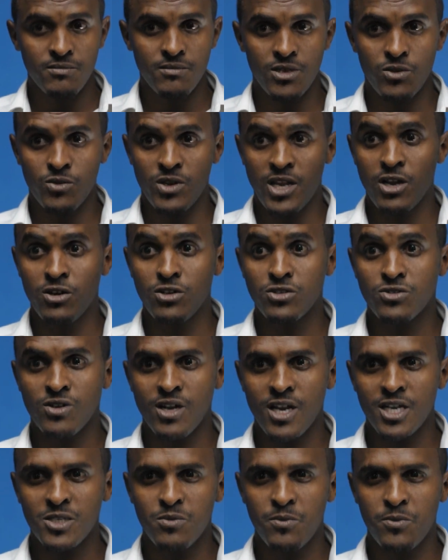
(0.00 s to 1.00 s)
And when I go to
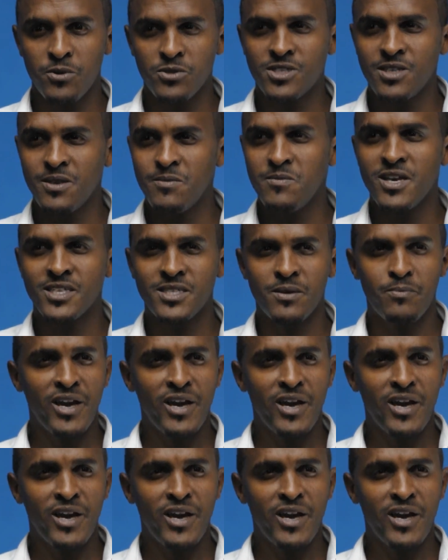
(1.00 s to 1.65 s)
class, people see me as a